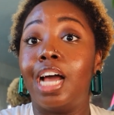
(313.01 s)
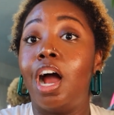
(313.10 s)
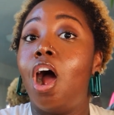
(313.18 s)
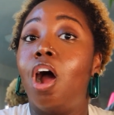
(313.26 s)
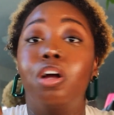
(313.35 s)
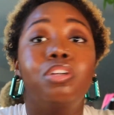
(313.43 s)
that
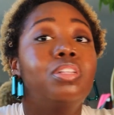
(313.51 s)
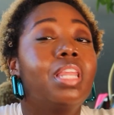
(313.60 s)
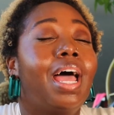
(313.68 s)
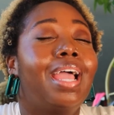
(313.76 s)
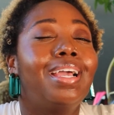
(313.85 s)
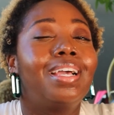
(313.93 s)
aren't
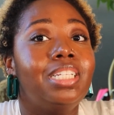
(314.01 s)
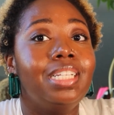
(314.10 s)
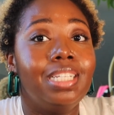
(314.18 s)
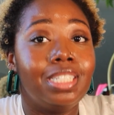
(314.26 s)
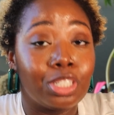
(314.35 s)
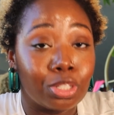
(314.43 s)
like
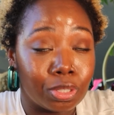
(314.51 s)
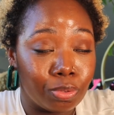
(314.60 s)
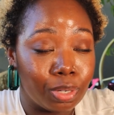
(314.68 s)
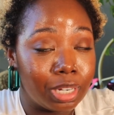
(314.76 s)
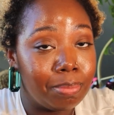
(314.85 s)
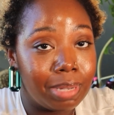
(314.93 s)

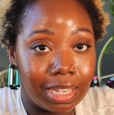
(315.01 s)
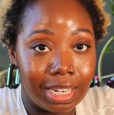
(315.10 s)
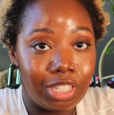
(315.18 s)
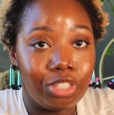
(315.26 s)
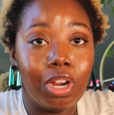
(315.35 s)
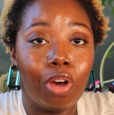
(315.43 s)
screaming,
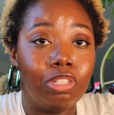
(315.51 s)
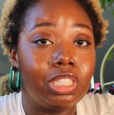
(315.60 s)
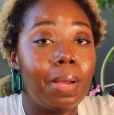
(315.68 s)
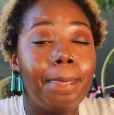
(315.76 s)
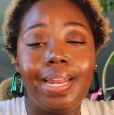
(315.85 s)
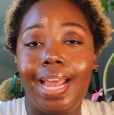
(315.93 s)
you know,
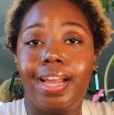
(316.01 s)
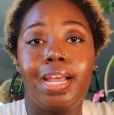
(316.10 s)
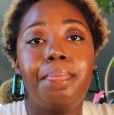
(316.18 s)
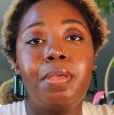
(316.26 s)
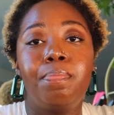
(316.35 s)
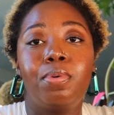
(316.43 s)
jumping out at
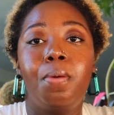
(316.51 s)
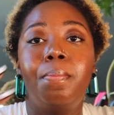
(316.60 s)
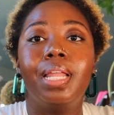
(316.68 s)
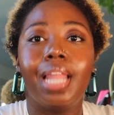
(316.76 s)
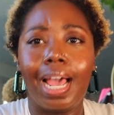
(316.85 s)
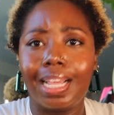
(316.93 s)
people,
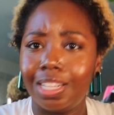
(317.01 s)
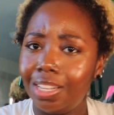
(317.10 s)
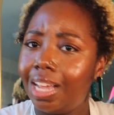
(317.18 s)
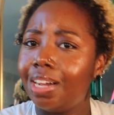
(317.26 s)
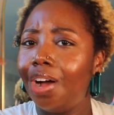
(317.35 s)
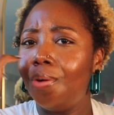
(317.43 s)
but like they're
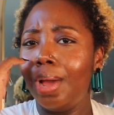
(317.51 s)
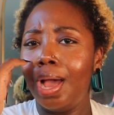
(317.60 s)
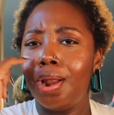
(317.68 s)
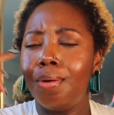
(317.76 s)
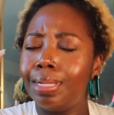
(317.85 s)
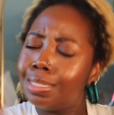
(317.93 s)
like, oh wait, I
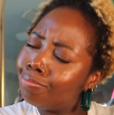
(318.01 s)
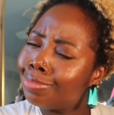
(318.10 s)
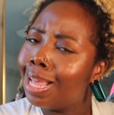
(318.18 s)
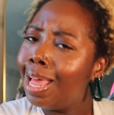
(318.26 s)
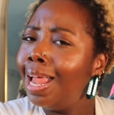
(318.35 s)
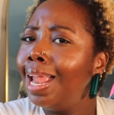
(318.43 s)
don't know,
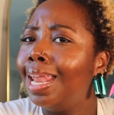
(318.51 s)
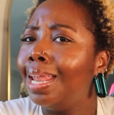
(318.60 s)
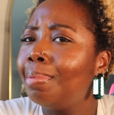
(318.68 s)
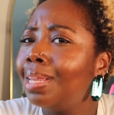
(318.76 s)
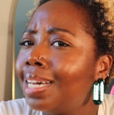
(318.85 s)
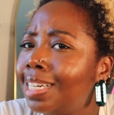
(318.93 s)
let
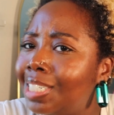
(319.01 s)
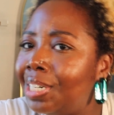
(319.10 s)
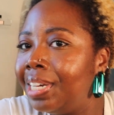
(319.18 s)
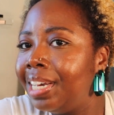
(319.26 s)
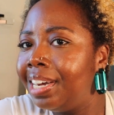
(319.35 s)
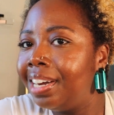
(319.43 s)
me look at
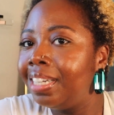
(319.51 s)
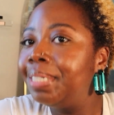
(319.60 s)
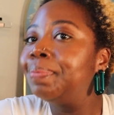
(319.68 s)
your ear.